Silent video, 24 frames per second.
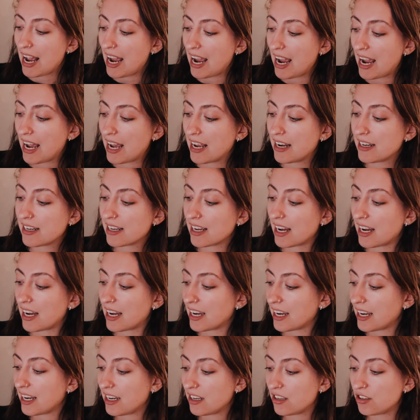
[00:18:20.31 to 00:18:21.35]
and
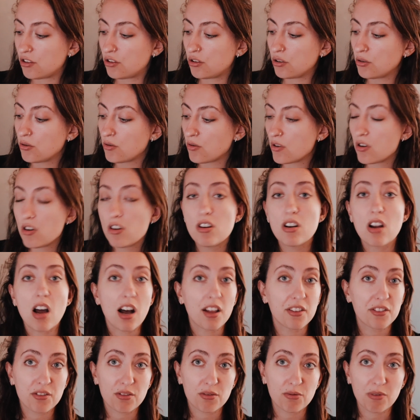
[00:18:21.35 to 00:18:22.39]
I do
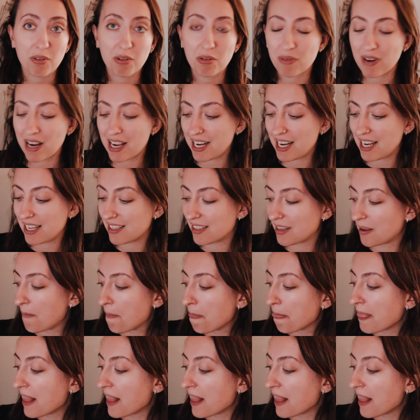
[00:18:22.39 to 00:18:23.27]
not regret it.